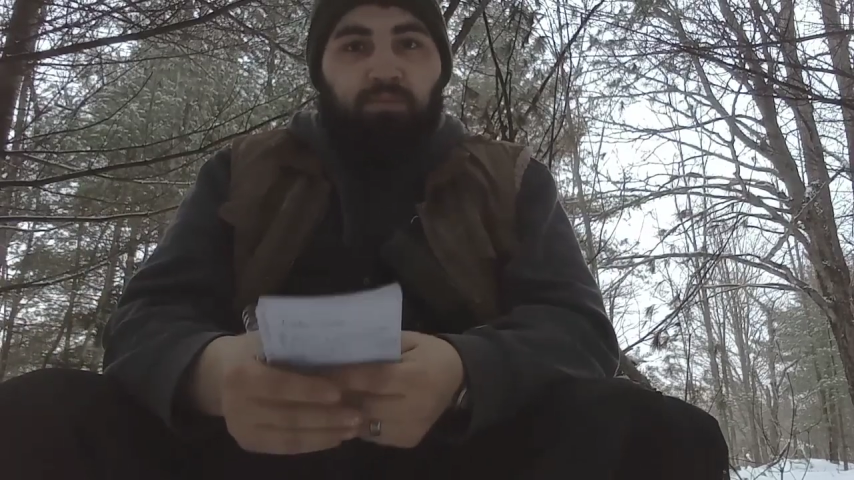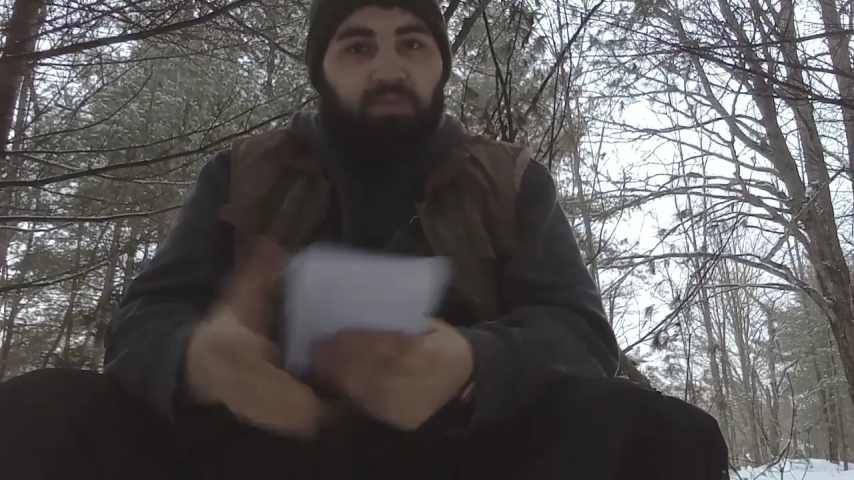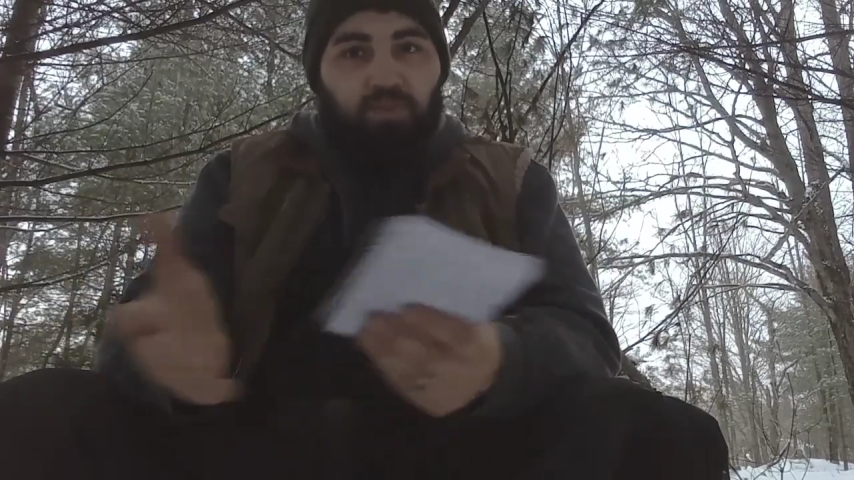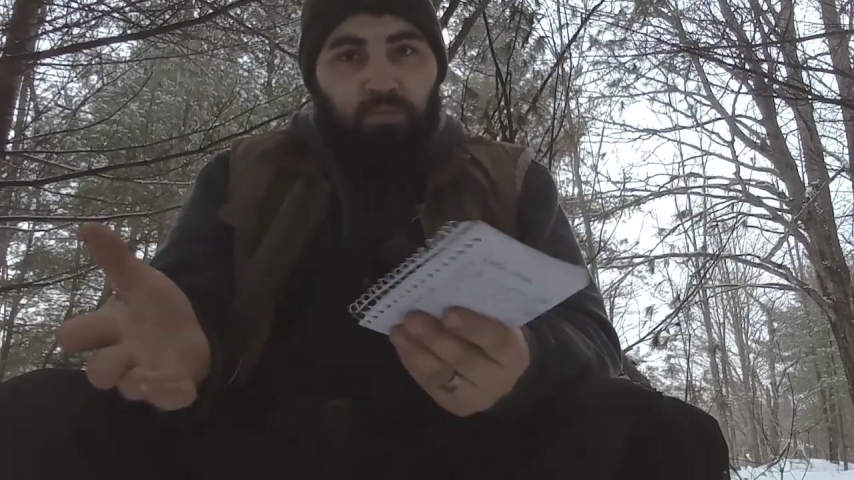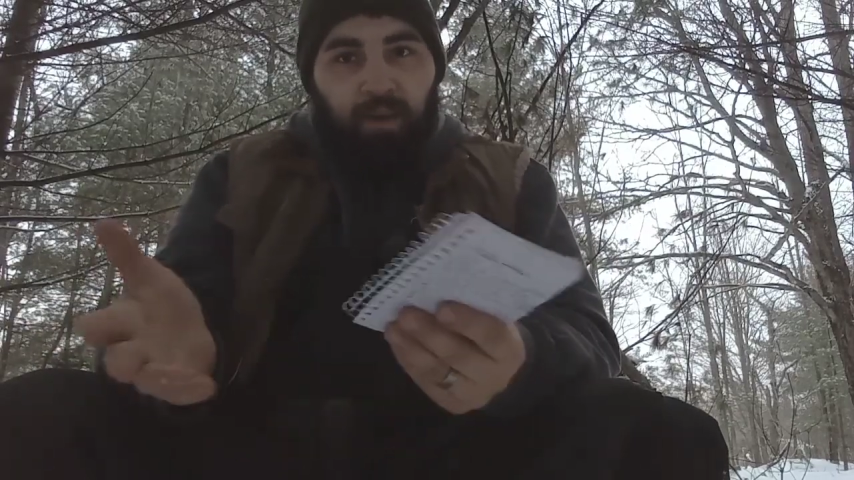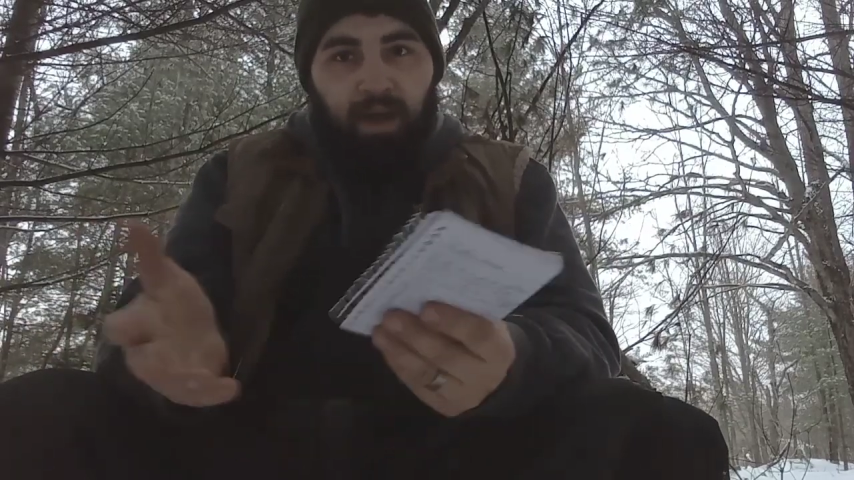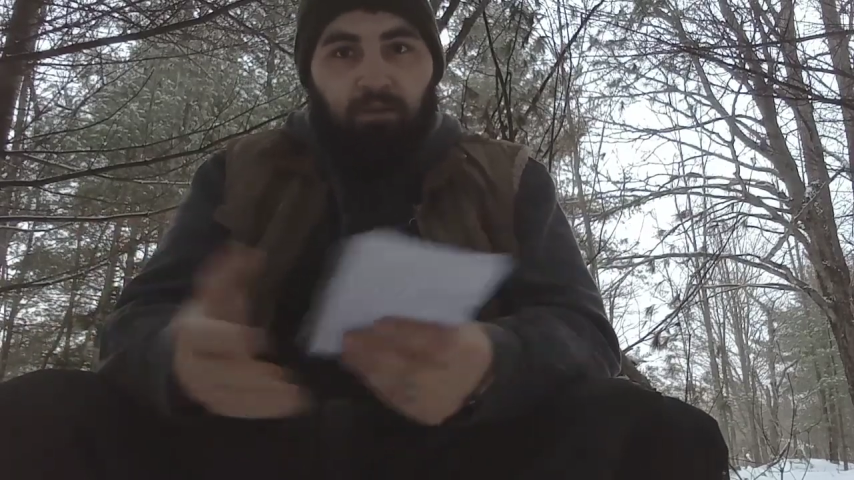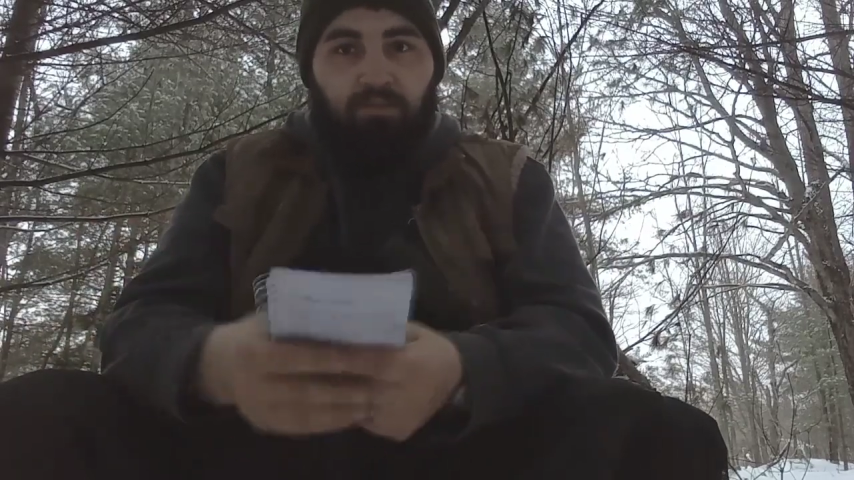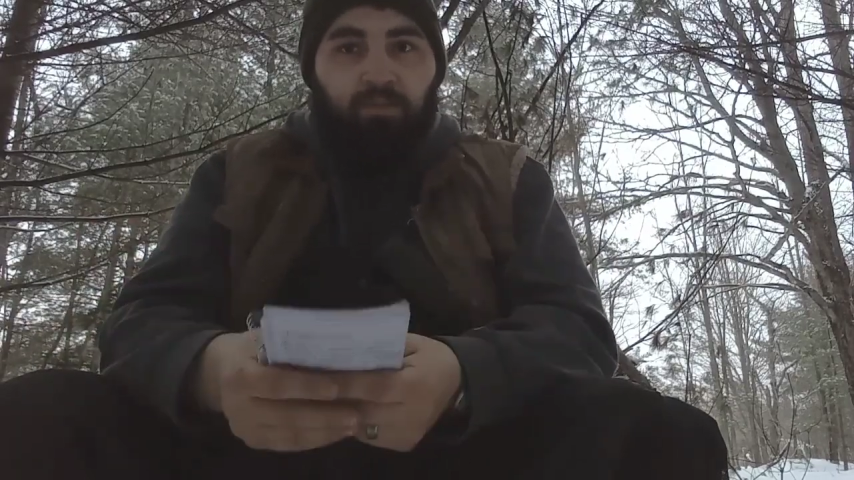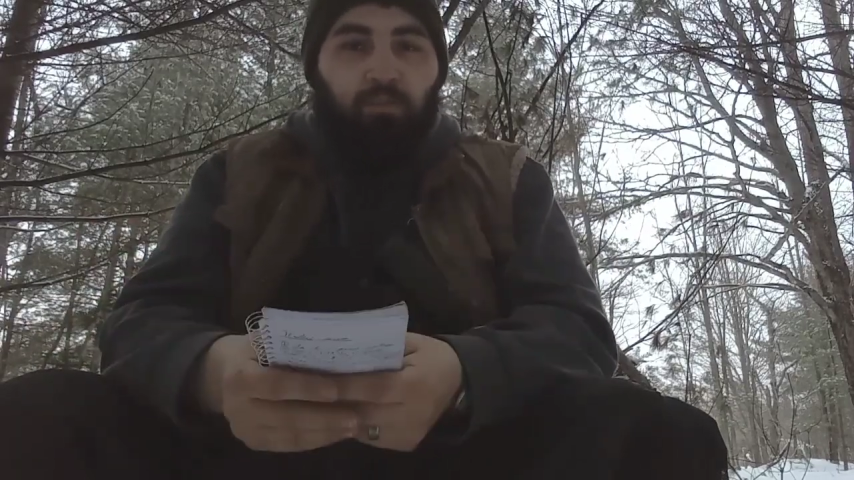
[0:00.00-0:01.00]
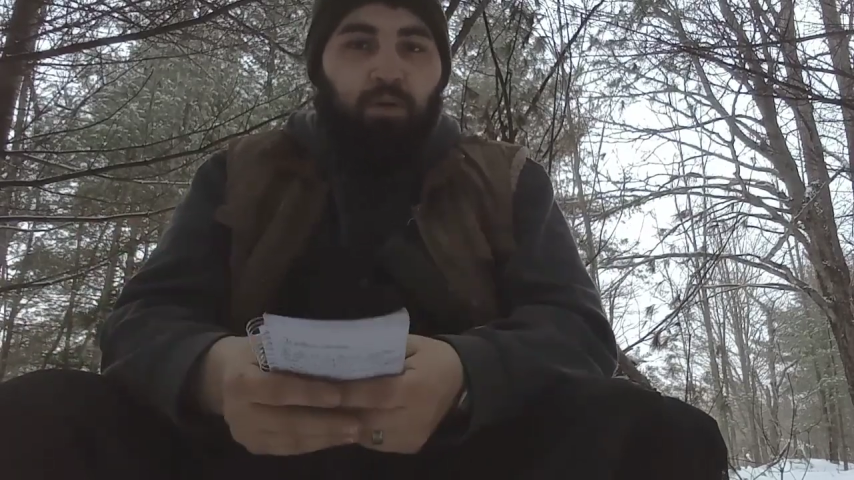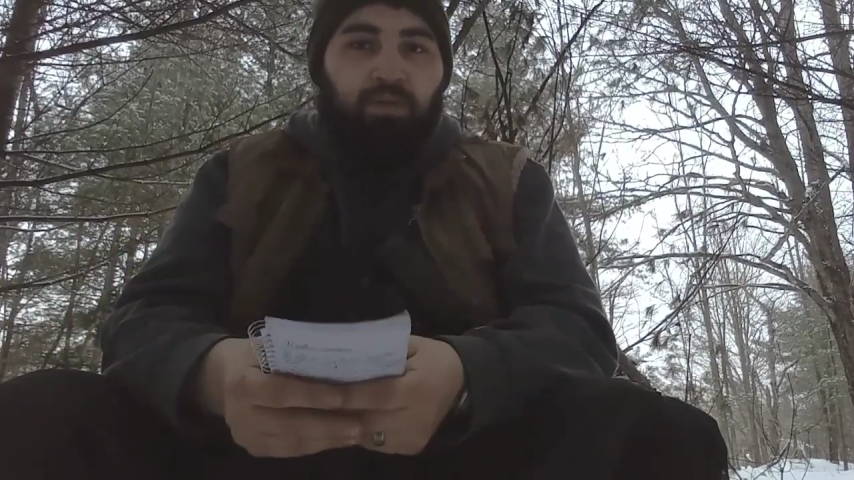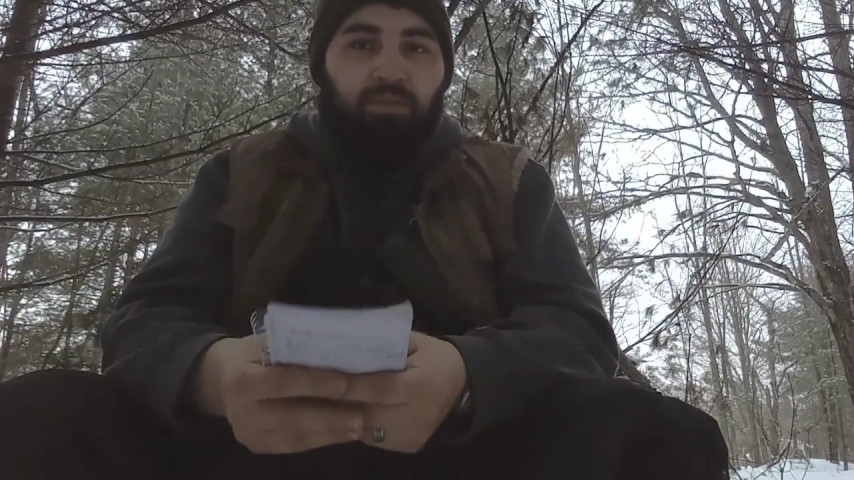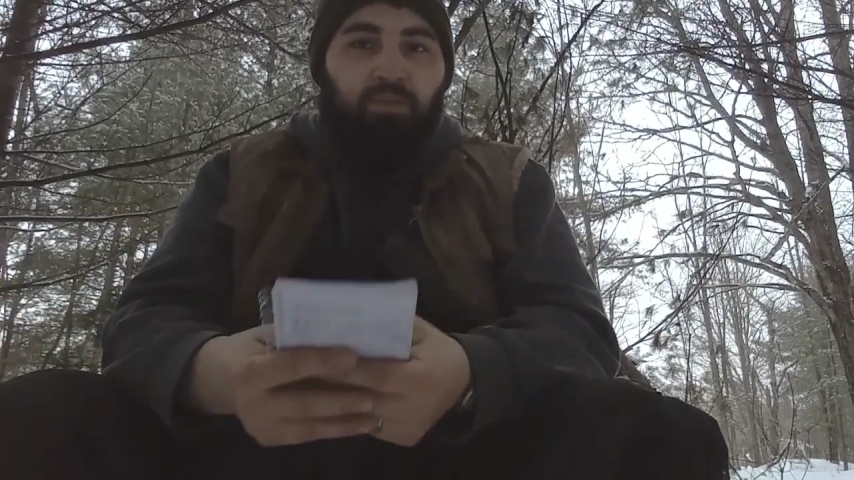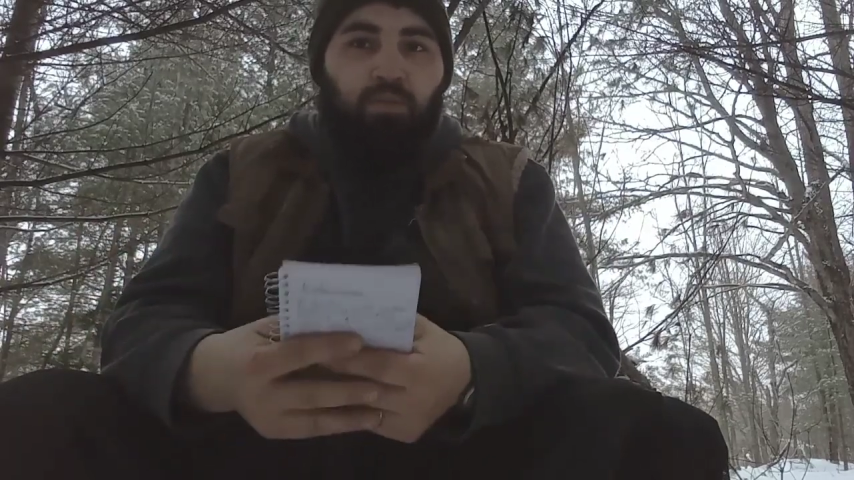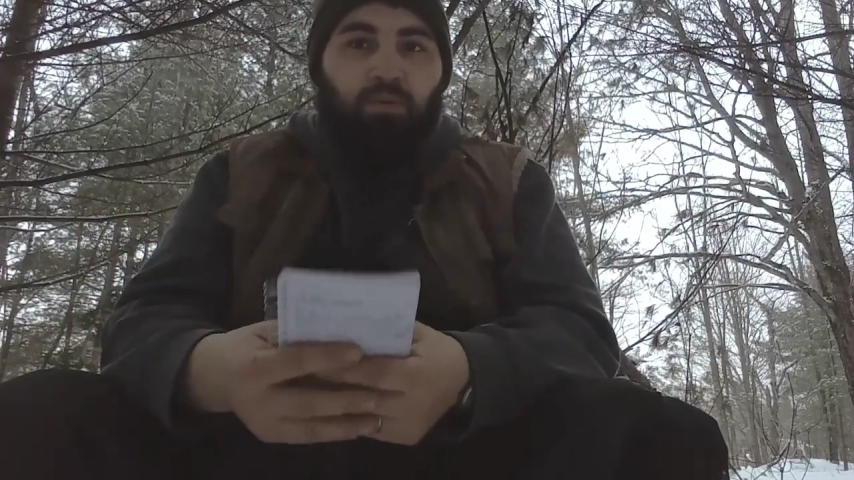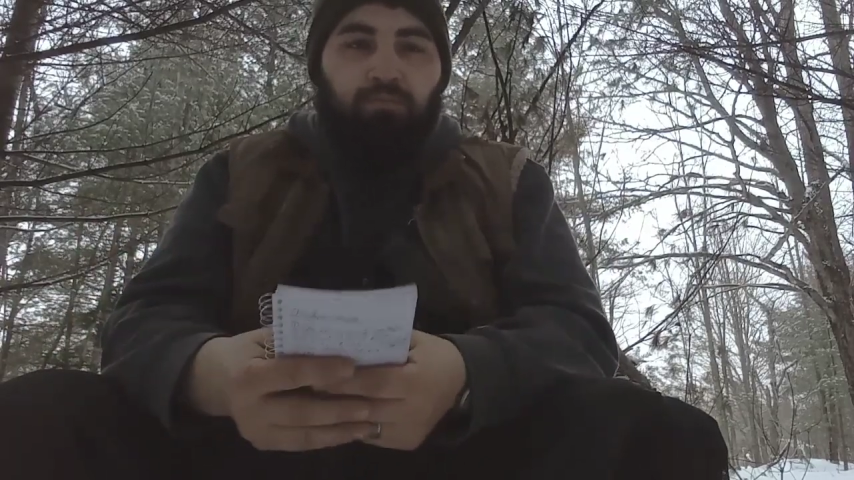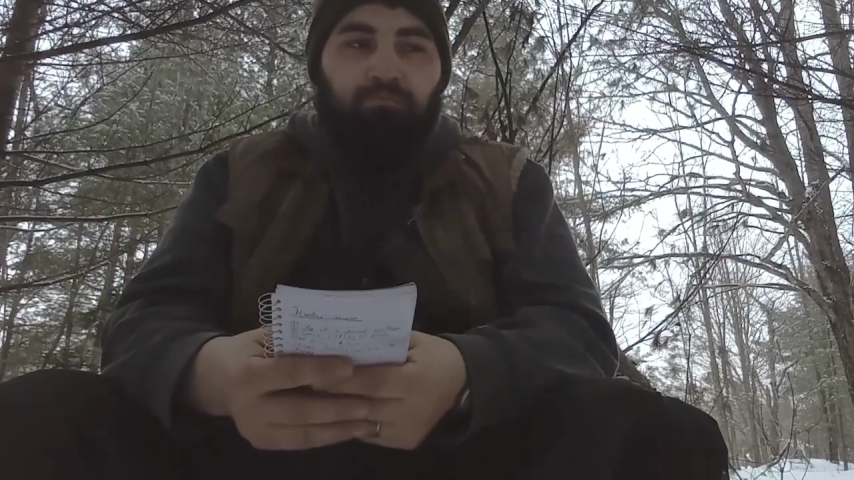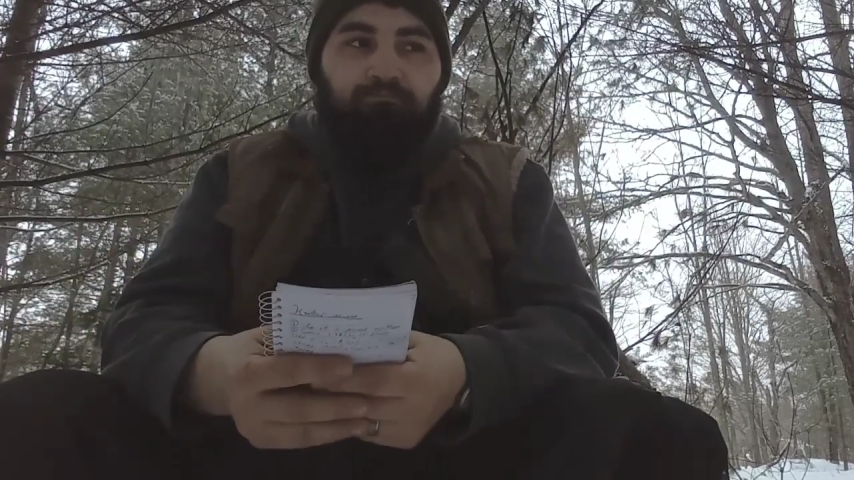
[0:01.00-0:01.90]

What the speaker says: Almost 2 pounds for one tool.